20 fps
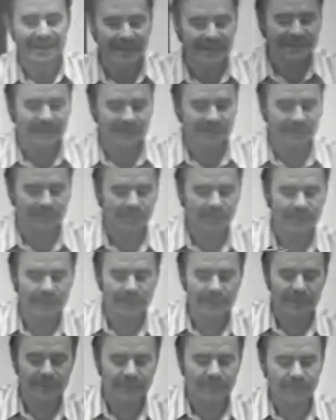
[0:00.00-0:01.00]
That's a good point.
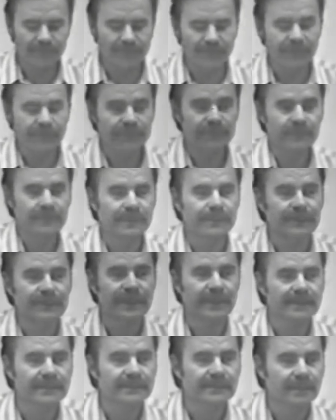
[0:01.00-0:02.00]
What if, what if something
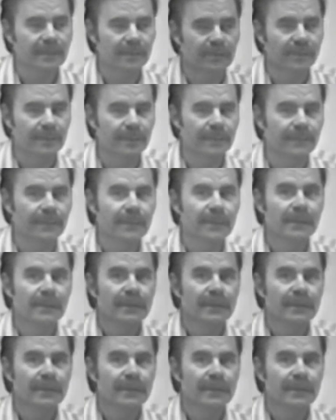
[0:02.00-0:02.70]
has gone wrong?